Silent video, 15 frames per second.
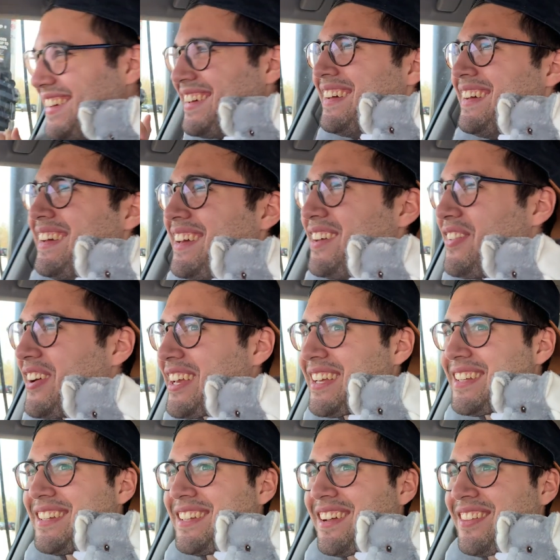If I
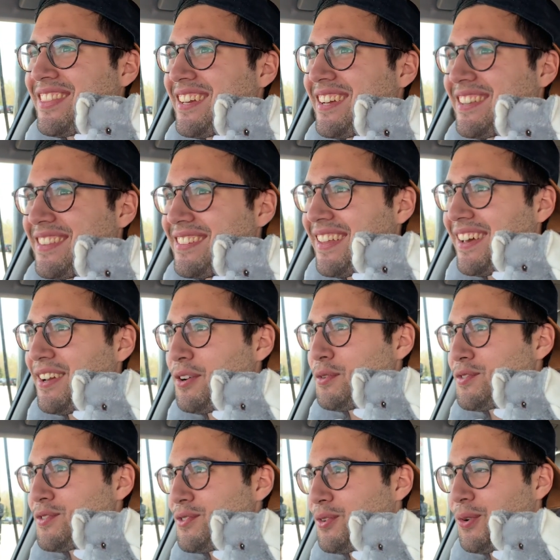get nothing at the
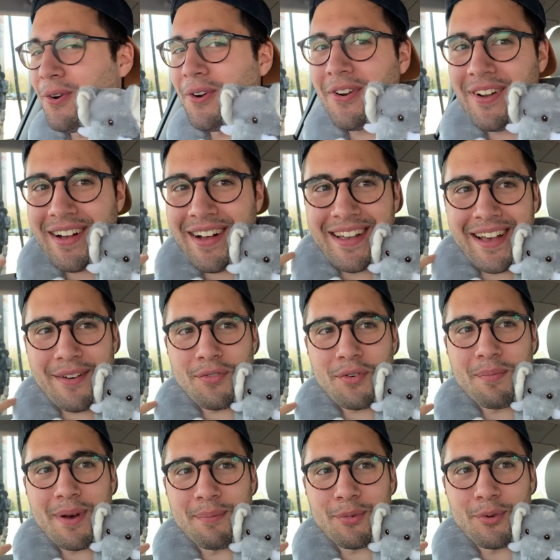Lego store, I have a
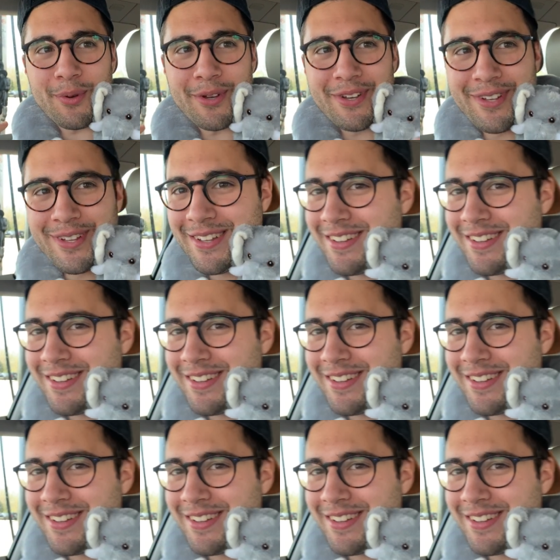memory.